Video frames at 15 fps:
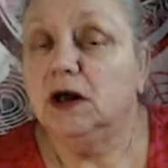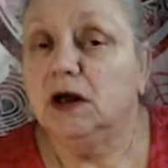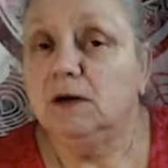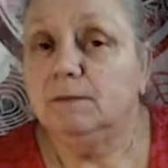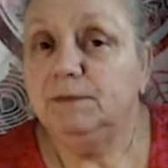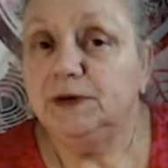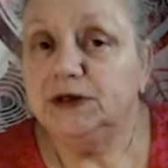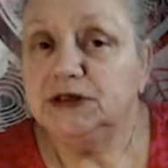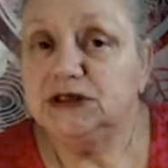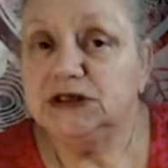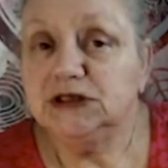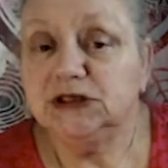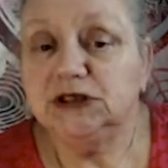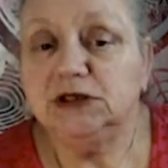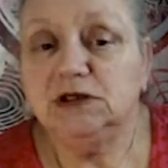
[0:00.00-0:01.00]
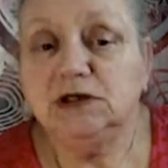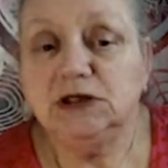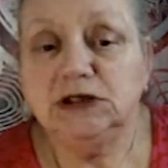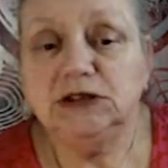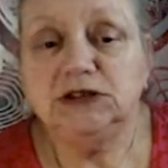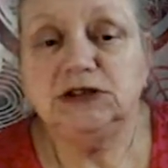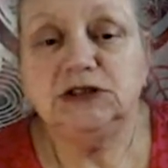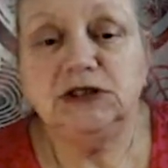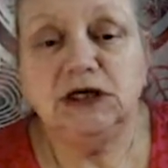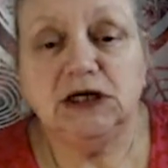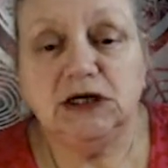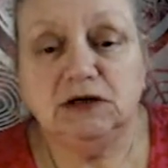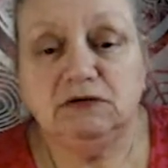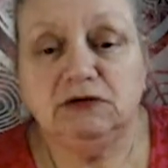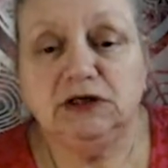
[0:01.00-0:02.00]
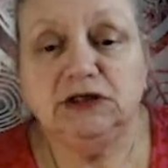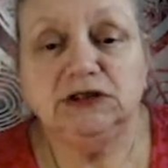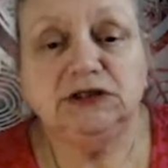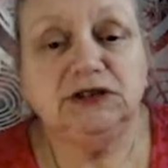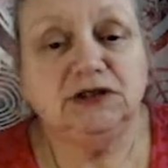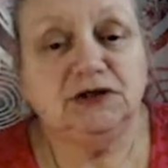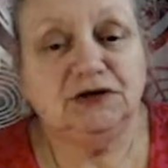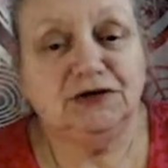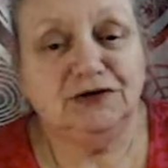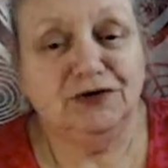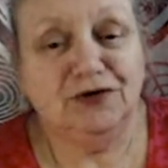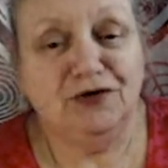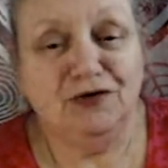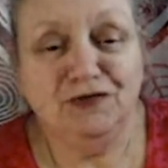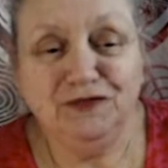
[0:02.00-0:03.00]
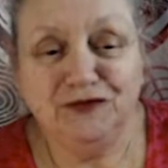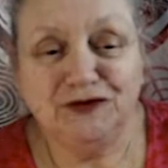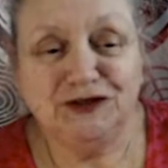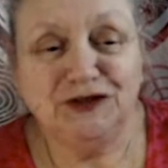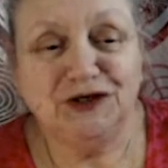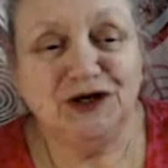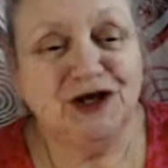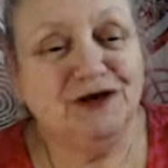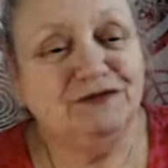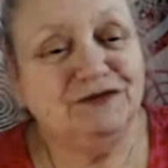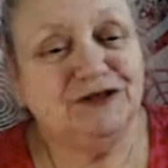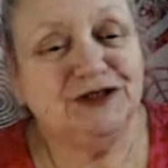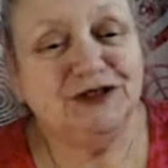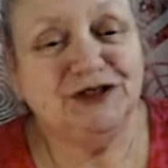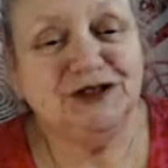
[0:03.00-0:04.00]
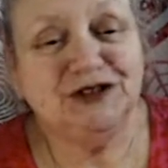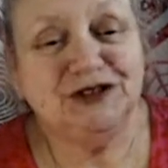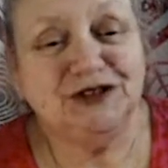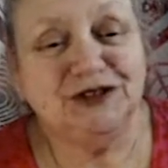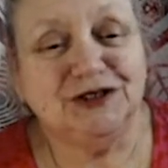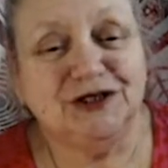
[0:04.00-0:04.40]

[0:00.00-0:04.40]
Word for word: particularly to areas that are often left undone,